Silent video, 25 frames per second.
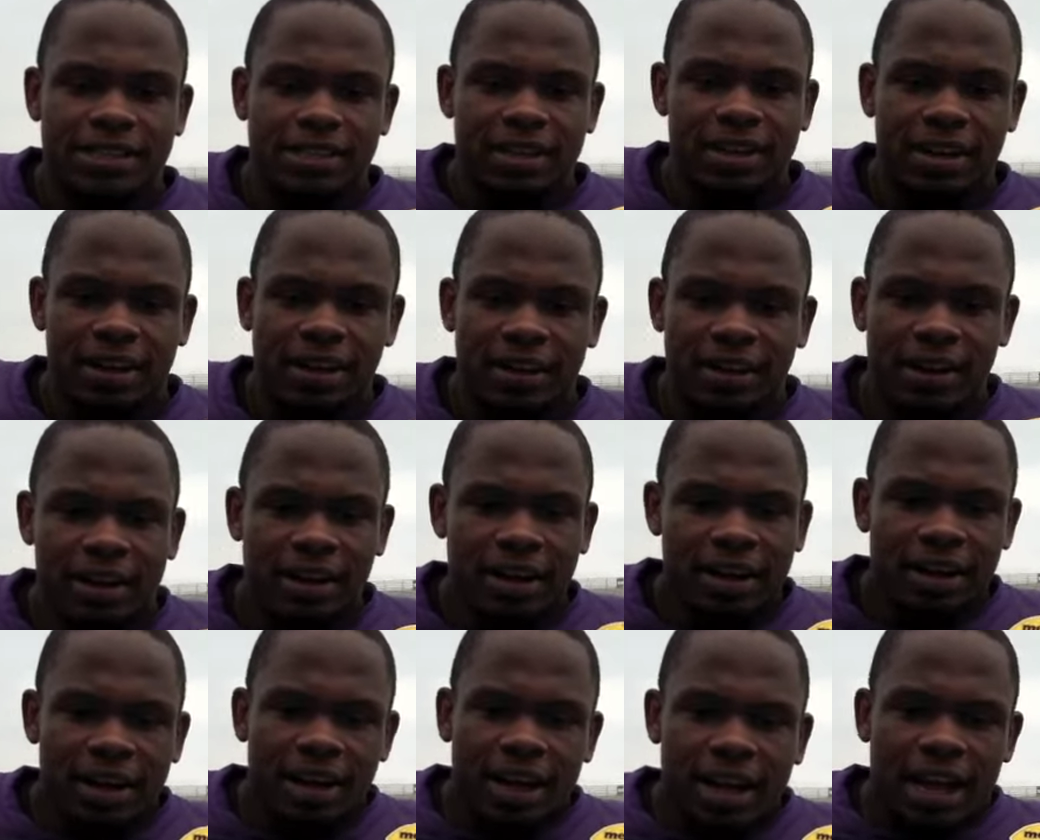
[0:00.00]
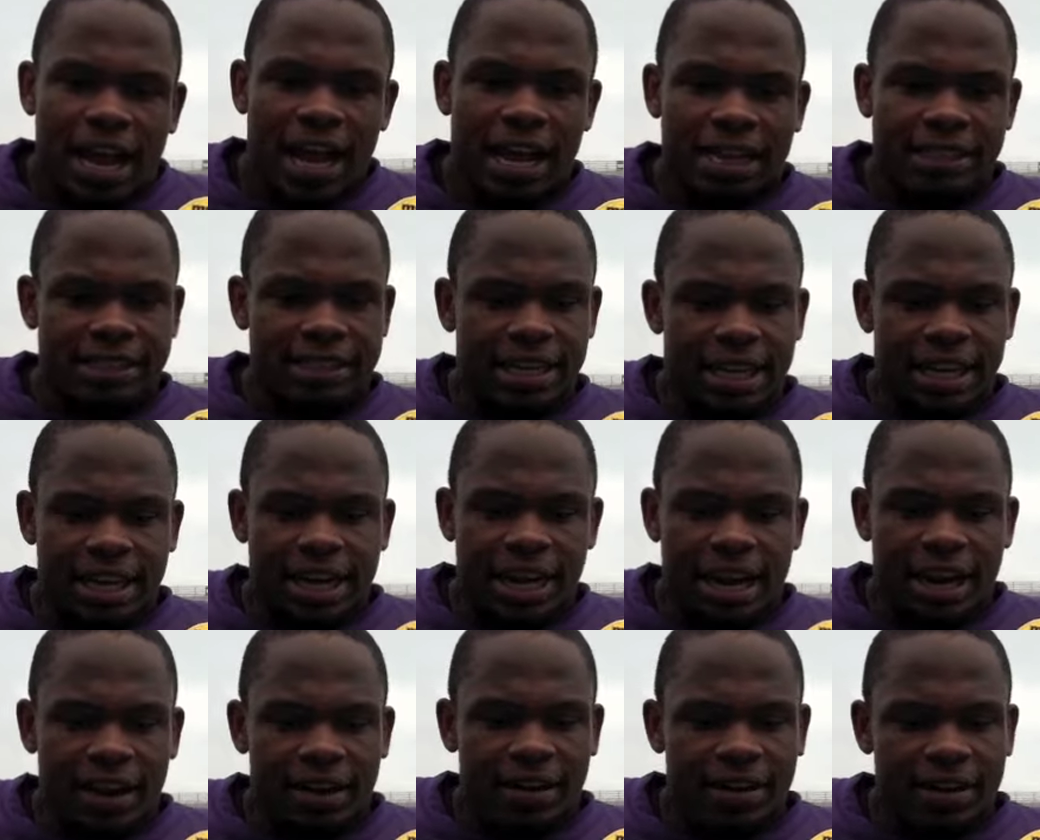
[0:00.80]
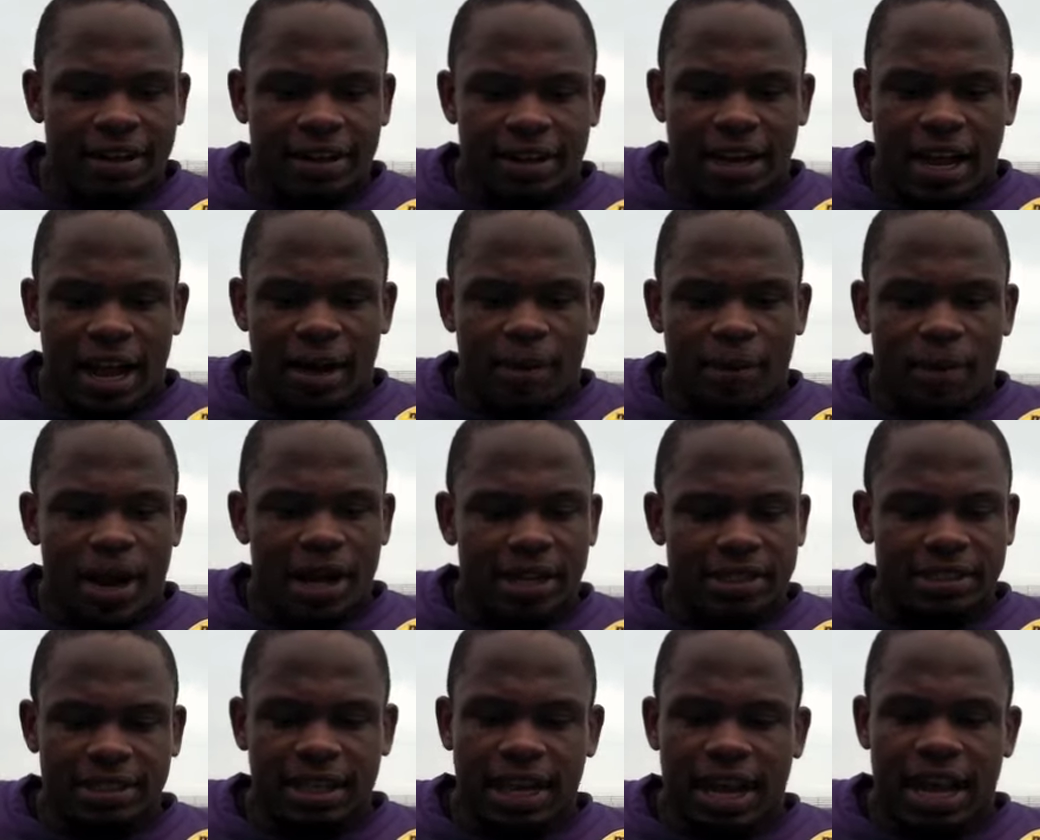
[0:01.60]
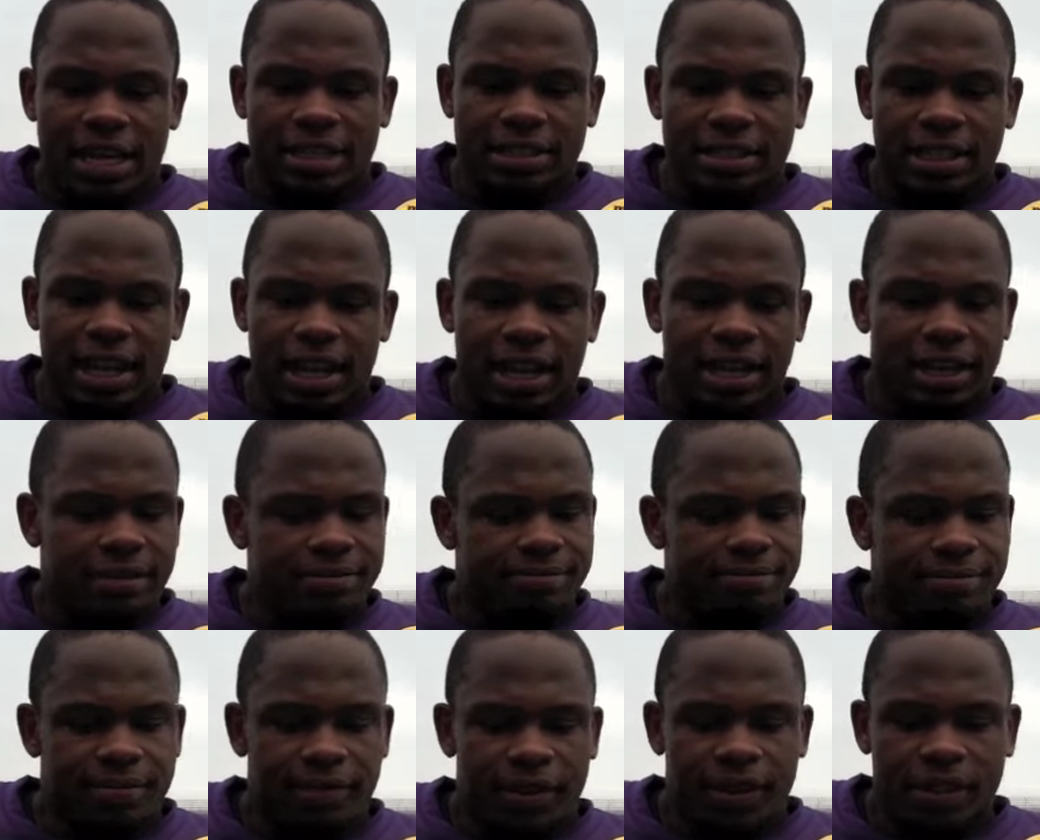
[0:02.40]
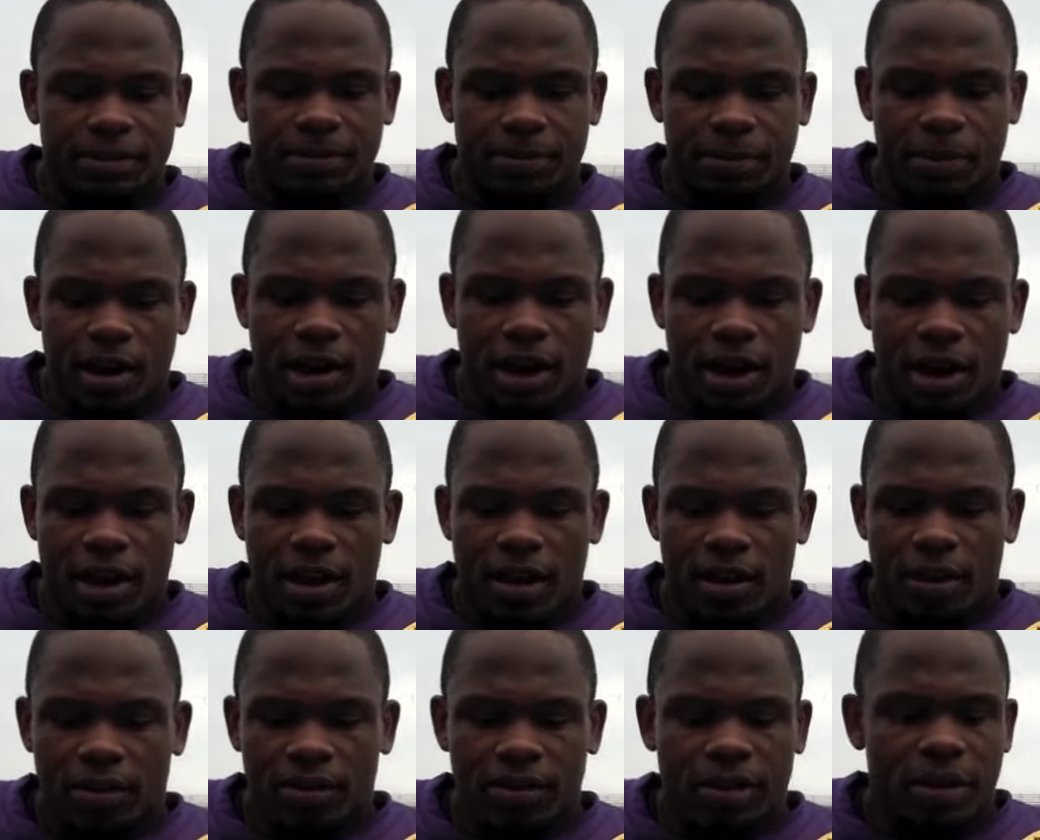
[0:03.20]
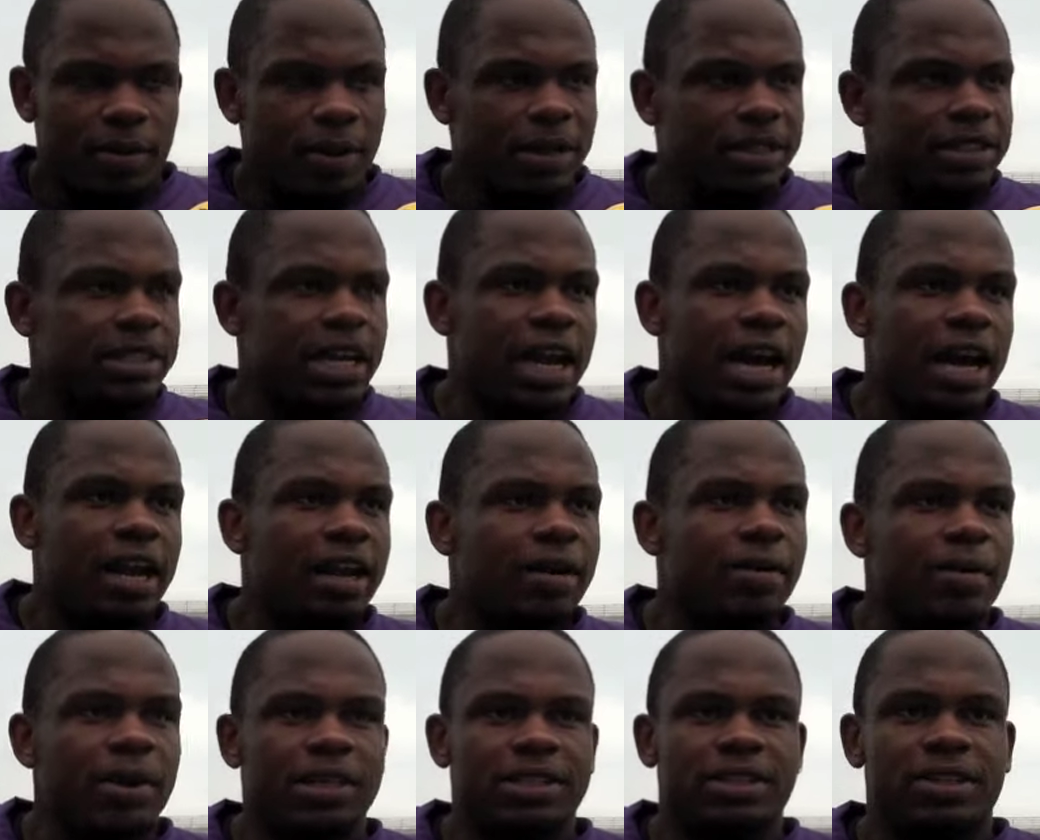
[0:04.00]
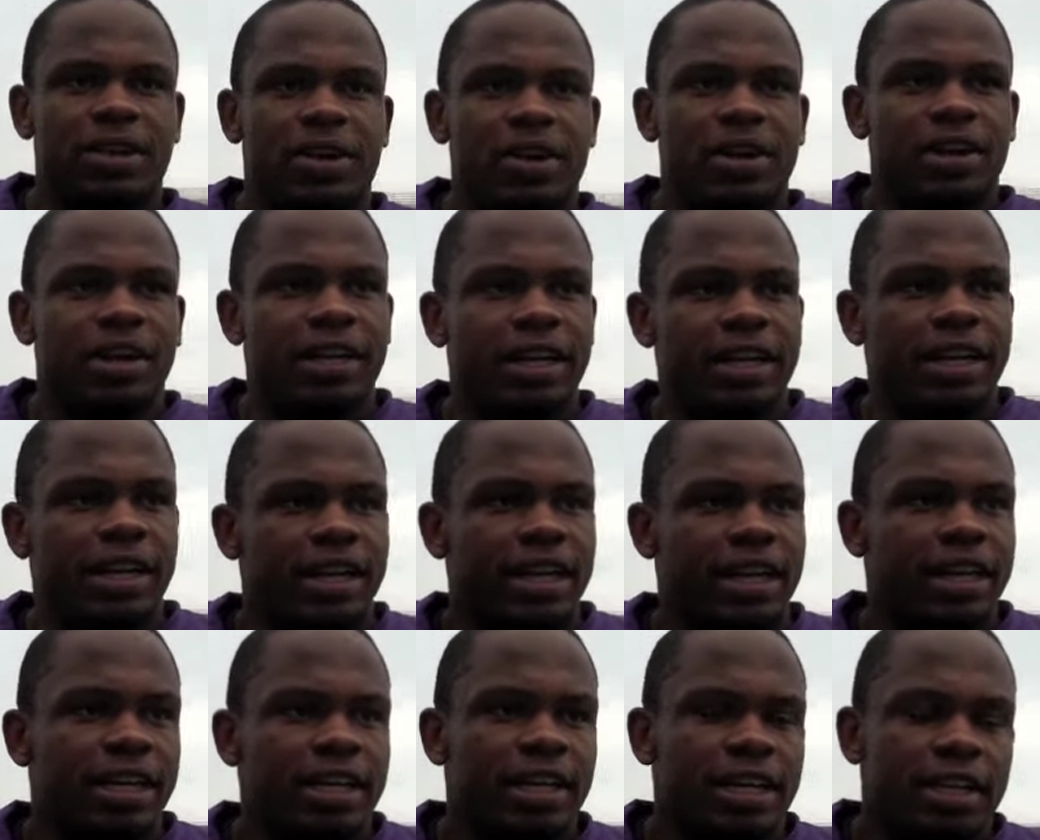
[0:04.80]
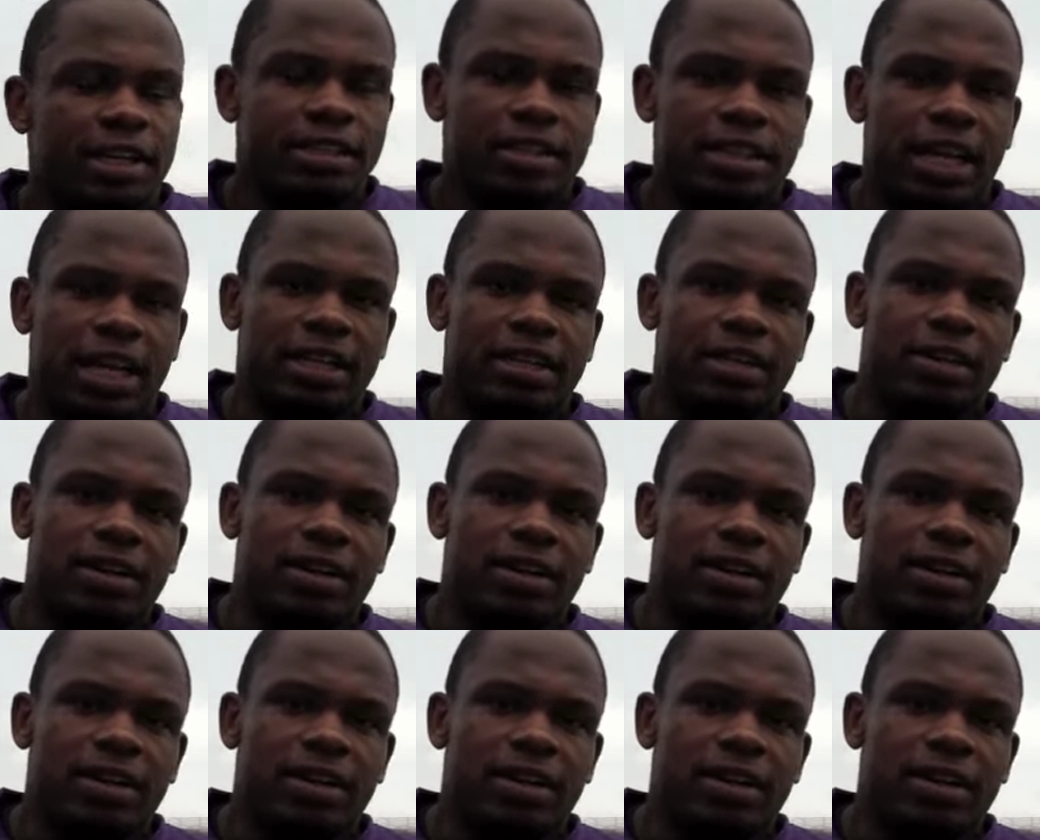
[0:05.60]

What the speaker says: So I sat down, I watched guys like Vince Brown, I watched Tyler, I watched Arnie and Jack